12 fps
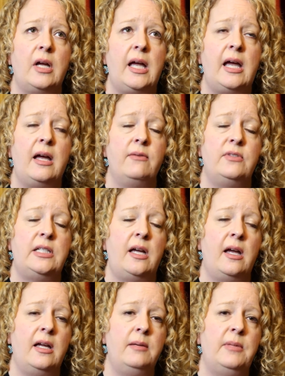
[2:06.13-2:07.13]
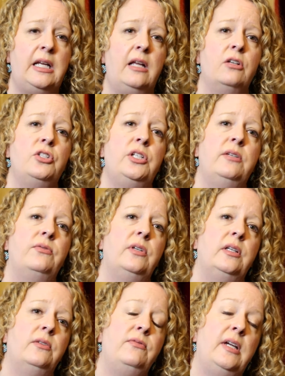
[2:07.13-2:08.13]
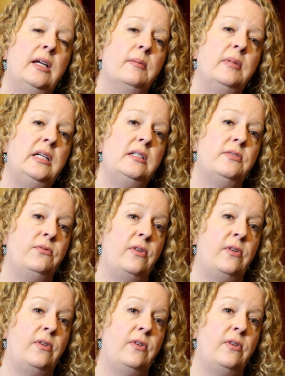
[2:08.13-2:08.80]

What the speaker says: have time and energy for their families,